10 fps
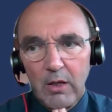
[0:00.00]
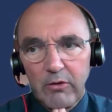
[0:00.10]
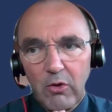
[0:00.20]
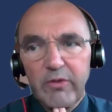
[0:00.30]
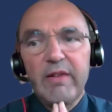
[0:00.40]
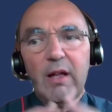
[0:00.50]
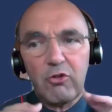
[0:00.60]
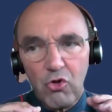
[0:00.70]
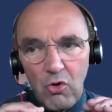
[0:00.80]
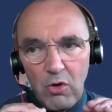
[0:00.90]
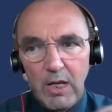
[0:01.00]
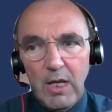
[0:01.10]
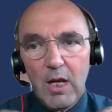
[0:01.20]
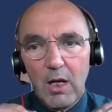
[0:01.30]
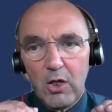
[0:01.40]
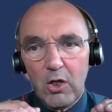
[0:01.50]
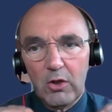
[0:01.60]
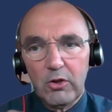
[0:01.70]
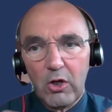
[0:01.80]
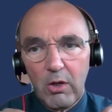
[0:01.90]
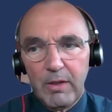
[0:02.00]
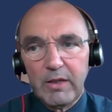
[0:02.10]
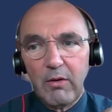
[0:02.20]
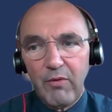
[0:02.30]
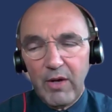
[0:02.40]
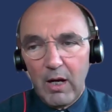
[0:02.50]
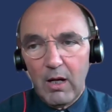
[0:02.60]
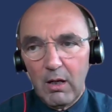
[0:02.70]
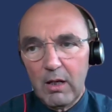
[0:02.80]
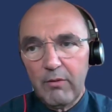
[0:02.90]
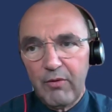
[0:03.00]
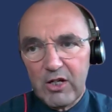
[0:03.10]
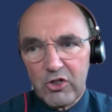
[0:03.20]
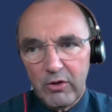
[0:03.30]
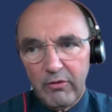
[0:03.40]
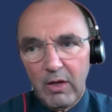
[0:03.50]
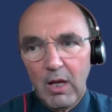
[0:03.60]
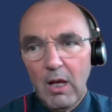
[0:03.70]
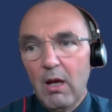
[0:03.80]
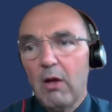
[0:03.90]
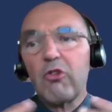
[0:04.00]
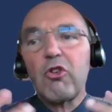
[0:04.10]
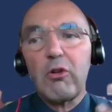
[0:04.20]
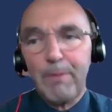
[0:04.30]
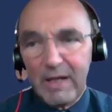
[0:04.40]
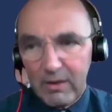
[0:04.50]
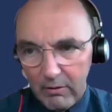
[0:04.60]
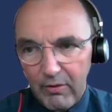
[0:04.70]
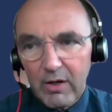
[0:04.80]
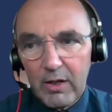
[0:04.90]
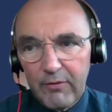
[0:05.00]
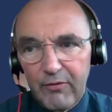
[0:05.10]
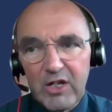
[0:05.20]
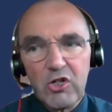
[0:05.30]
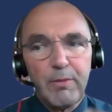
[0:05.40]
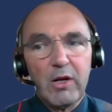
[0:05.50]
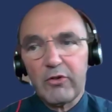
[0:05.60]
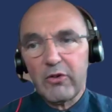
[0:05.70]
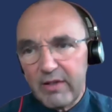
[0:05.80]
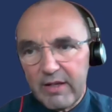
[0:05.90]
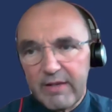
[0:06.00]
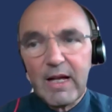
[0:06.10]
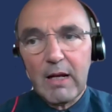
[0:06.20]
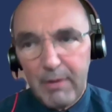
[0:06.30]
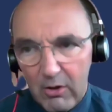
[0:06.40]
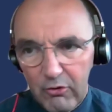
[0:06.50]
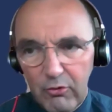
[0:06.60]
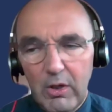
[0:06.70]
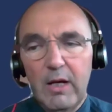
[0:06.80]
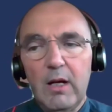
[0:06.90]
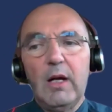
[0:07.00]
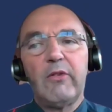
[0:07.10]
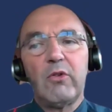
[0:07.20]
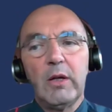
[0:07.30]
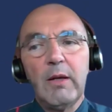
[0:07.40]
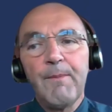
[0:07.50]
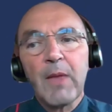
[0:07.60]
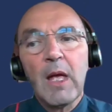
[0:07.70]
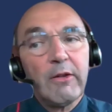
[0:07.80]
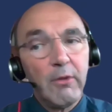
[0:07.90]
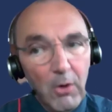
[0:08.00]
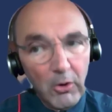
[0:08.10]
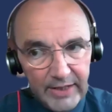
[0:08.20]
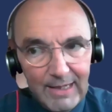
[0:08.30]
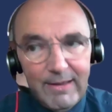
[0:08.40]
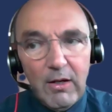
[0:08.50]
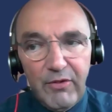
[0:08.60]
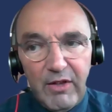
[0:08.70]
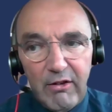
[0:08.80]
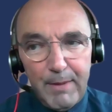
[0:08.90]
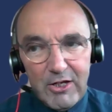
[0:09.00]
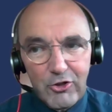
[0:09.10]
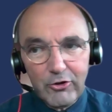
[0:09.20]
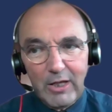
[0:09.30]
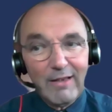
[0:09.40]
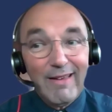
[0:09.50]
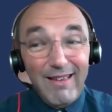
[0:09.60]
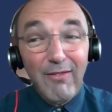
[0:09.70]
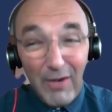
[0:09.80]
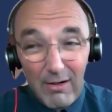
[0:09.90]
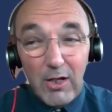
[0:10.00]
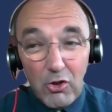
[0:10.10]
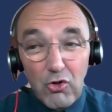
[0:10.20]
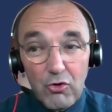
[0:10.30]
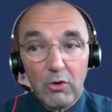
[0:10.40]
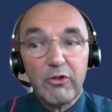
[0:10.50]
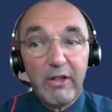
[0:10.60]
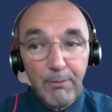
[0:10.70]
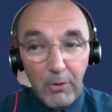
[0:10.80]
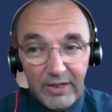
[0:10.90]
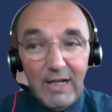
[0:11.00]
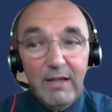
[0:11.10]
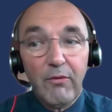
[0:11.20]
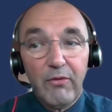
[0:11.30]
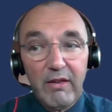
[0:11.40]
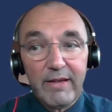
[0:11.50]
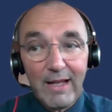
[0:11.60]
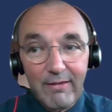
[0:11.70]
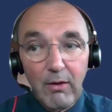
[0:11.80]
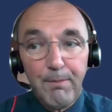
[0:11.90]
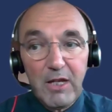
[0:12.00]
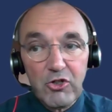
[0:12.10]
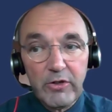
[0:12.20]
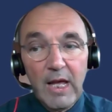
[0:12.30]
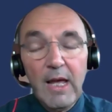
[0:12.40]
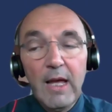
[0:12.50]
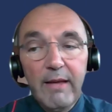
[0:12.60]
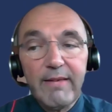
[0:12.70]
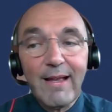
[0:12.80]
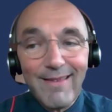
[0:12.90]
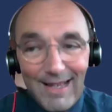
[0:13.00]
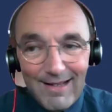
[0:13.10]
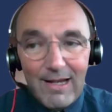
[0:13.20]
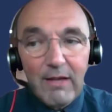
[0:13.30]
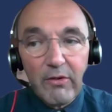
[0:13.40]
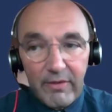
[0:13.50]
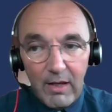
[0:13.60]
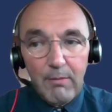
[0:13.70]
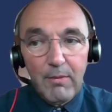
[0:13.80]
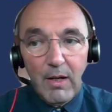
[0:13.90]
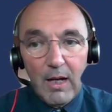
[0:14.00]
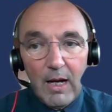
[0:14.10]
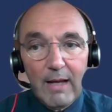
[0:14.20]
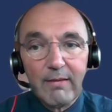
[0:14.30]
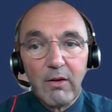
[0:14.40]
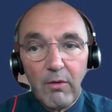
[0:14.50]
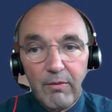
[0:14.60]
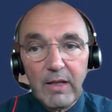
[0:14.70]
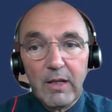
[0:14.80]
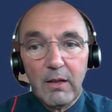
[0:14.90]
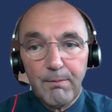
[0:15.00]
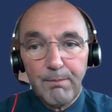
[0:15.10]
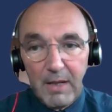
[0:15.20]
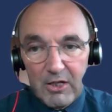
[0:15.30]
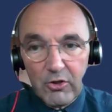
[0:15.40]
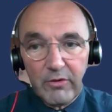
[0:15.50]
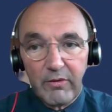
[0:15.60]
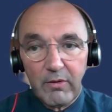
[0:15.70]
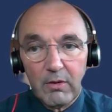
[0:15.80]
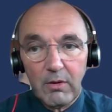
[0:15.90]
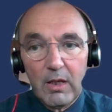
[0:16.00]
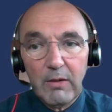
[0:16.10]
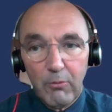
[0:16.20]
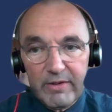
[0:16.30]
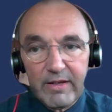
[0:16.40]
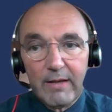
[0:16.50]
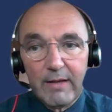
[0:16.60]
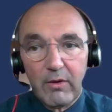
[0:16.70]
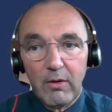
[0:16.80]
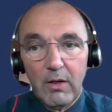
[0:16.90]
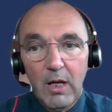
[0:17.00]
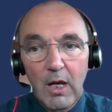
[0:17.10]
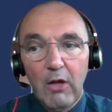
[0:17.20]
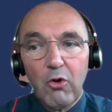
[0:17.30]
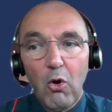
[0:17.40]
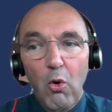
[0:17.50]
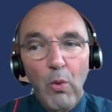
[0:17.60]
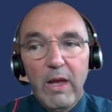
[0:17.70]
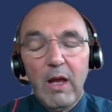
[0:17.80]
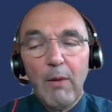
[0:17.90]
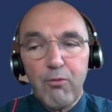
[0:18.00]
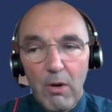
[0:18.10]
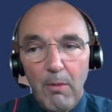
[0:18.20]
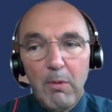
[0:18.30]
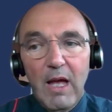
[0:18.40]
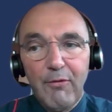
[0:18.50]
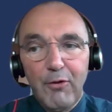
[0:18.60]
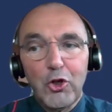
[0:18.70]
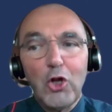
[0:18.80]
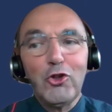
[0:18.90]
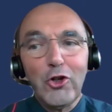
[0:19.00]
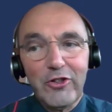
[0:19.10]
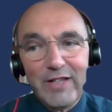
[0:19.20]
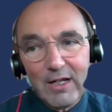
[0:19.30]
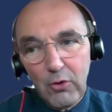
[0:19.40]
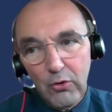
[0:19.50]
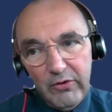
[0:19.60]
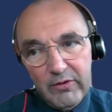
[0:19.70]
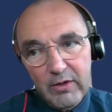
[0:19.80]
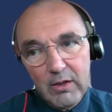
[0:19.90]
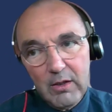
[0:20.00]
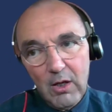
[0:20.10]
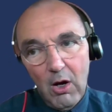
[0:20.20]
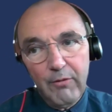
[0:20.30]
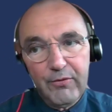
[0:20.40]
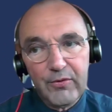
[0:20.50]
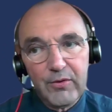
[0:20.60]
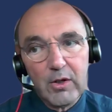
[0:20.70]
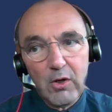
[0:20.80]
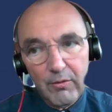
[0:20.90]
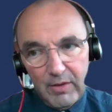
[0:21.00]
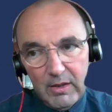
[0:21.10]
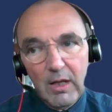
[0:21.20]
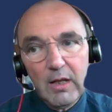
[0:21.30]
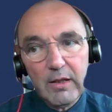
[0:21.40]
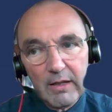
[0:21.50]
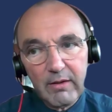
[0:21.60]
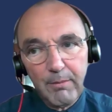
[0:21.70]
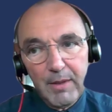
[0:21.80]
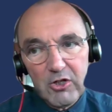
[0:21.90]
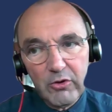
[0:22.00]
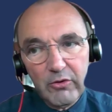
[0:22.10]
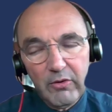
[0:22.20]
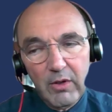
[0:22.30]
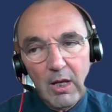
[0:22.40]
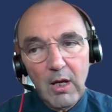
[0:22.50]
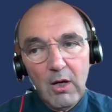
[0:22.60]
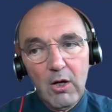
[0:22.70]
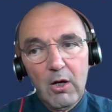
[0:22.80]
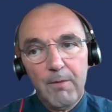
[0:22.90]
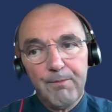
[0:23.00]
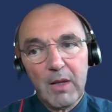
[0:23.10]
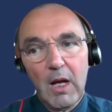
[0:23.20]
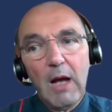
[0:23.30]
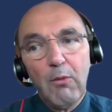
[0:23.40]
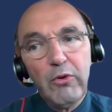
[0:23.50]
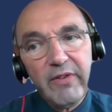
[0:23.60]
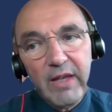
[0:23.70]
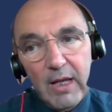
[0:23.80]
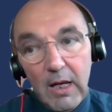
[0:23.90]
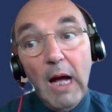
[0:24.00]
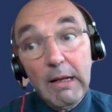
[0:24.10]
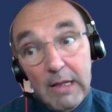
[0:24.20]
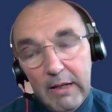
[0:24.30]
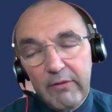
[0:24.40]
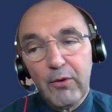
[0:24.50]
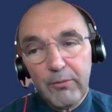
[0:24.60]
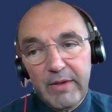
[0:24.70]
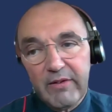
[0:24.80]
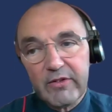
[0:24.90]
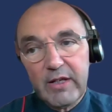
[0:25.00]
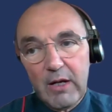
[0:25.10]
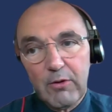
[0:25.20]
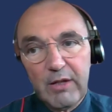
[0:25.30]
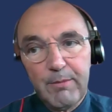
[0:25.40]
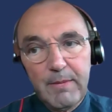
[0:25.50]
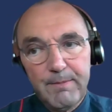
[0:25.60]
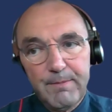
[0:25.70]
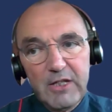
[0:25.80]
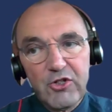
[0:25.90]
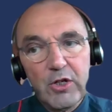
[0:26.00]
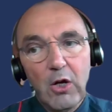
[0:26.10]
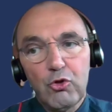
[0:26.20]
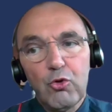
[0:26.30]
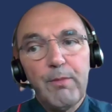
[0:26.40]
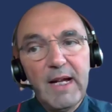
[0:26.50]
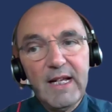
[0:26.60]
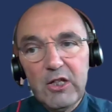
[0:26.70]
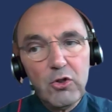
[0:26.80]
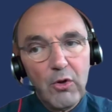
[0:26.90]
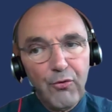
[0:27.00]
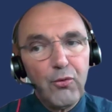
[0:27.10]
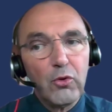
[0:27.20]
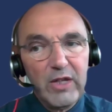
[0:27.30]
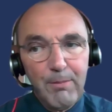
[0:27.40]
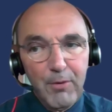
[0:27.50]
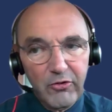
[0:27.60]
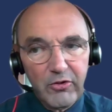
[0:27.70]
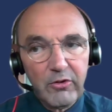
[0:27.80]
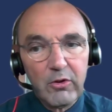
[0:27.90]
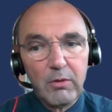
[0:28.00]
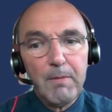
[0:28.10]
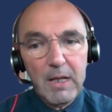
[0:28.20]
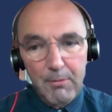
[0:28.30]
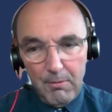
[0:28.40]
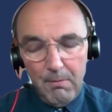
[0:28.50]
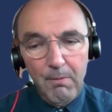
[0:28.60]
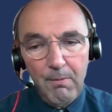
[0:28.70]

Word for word: So these are truly non-documented viral infections, suspected viral infection because the CT scan, because uh, and so on. And the mortality of this patient, and this is very unusual, the mortality of this cancer patient is exactly the same as COVID patients in, with cancer. So we probably have an underdiagnosis of COVID in cancer patients. Um, I would say, at least from this study I'm mentioning, to a magnitude of 40% minimum